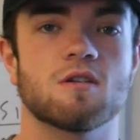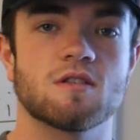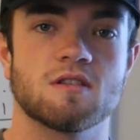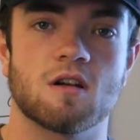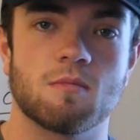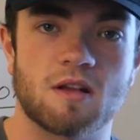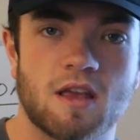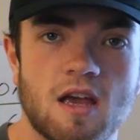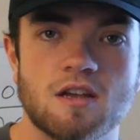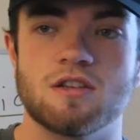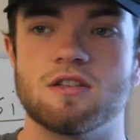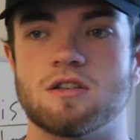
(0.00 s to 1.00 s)
all these
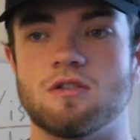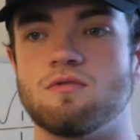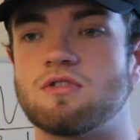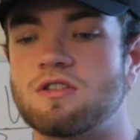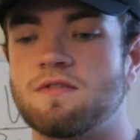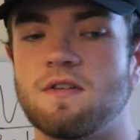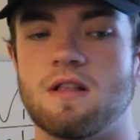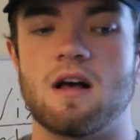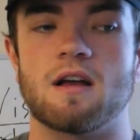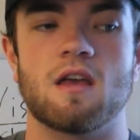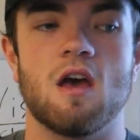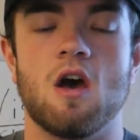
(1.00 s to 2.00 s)
obligations, and you just feel
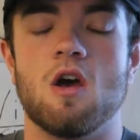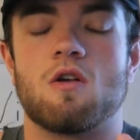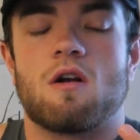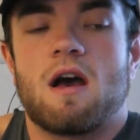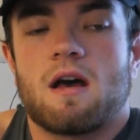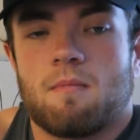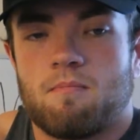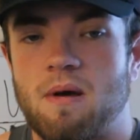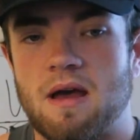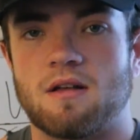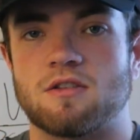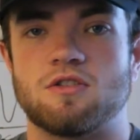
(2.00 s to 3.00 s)
like you're out of
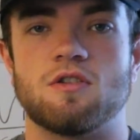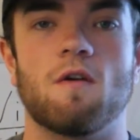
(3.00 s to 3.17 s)
balance.